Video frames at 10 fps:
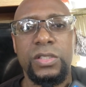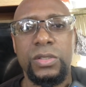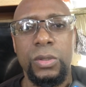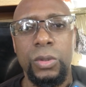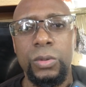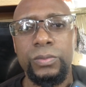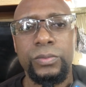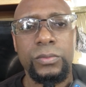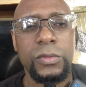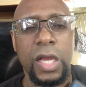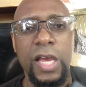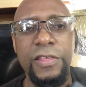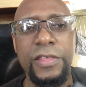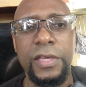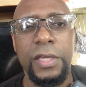so
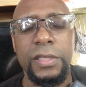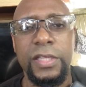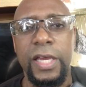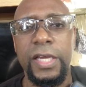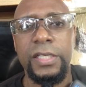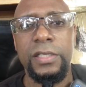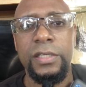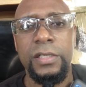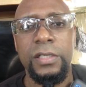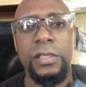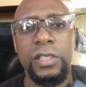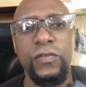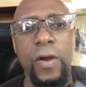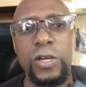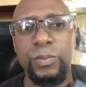I think that
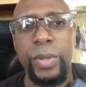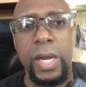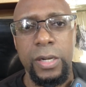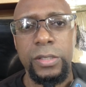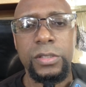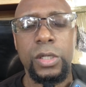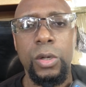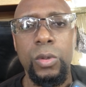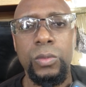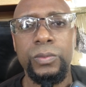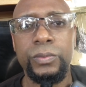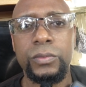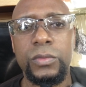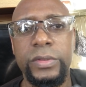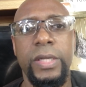as far as parents go,
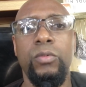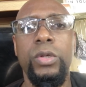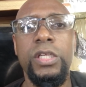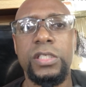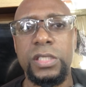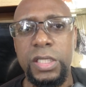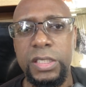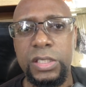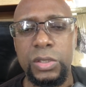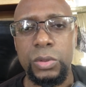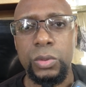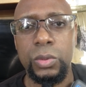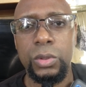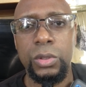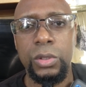that we just need
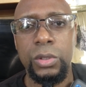to